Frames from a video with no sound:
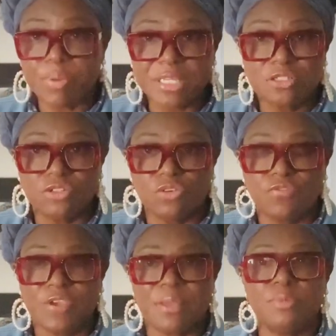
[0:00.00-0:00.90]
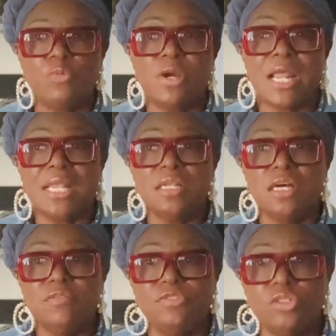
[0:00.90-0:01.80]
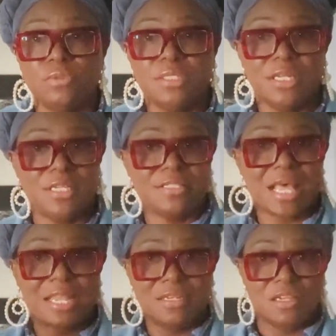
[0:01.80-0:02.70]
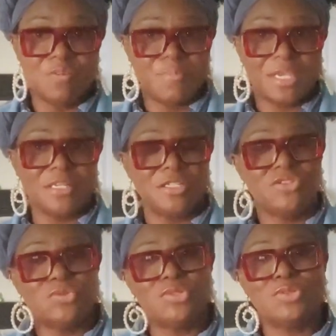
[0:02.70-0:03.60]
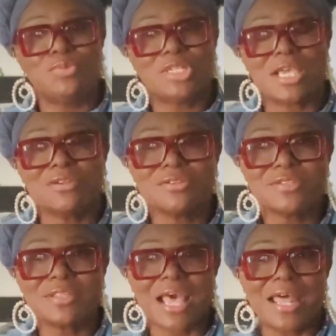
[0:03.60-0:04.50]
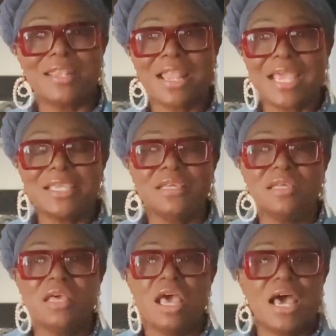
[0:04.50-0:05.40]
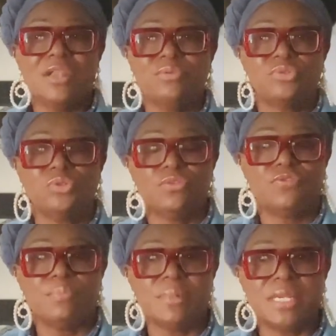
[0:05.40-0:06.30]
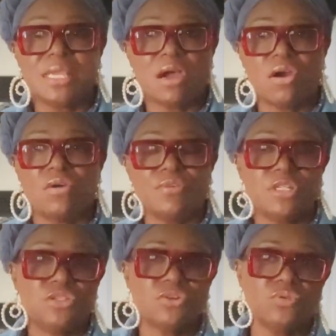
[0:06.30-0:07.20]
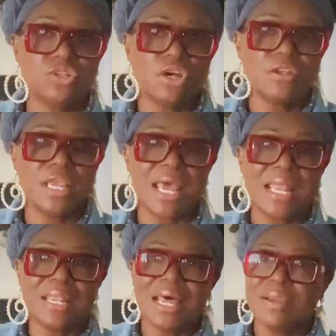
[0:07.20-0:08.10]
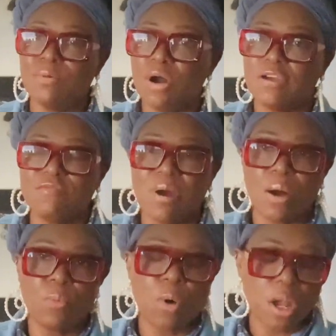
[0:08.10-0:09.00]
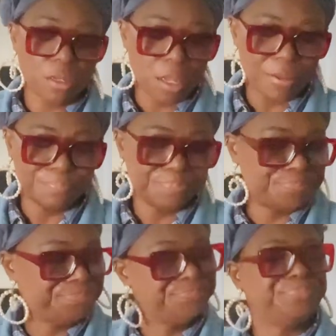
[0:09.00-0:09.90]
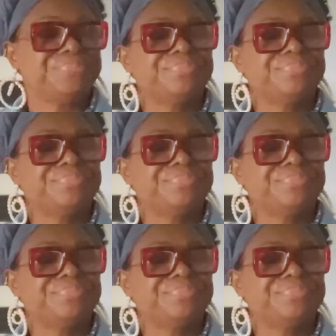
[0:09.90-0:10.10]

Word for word: best to your family. What I love doing is I love making these YouTube channels. I like it. I don't do it for money. I already told y'all that. I like walk, rock, walk, um, mm.